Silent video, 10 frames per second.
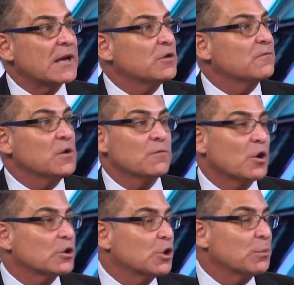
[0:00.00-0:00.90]
You've
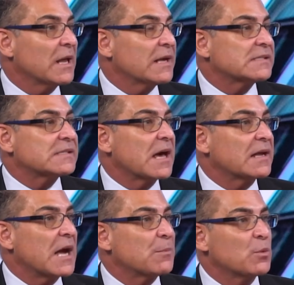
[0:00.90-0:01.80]
got new players
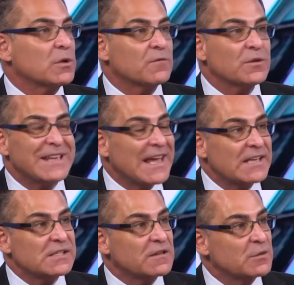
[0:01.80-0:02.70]
starting up, but you've got the
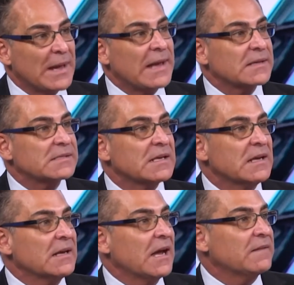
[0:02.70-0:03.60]
exit of the banks
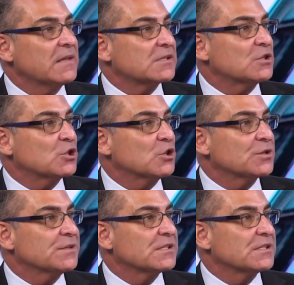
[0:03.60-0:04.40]
and the institutions.